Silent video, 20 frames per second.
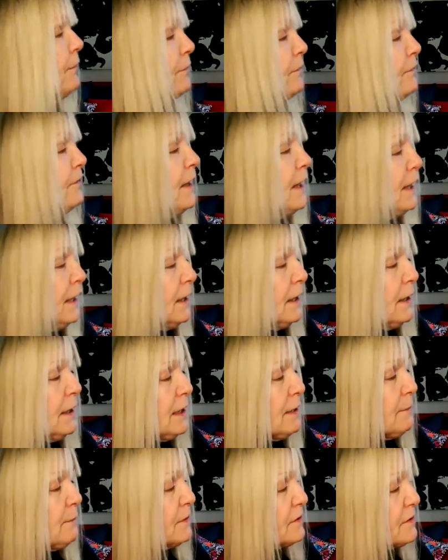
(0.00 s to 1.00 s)
I think
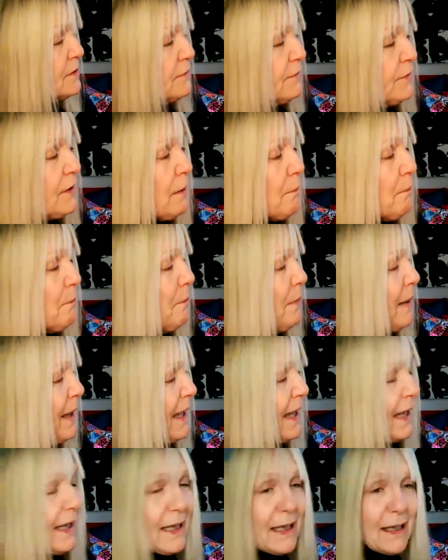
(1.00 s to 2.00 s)
he must have come
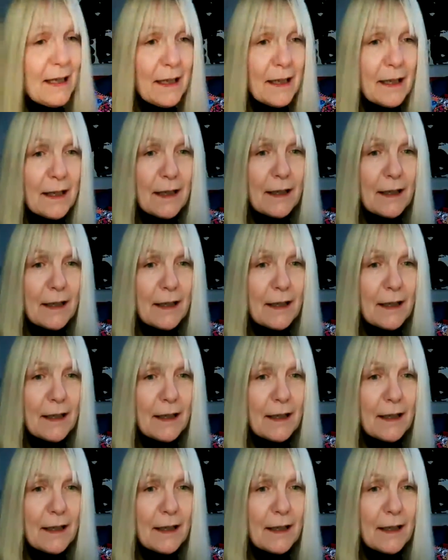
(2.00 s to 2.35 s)
back.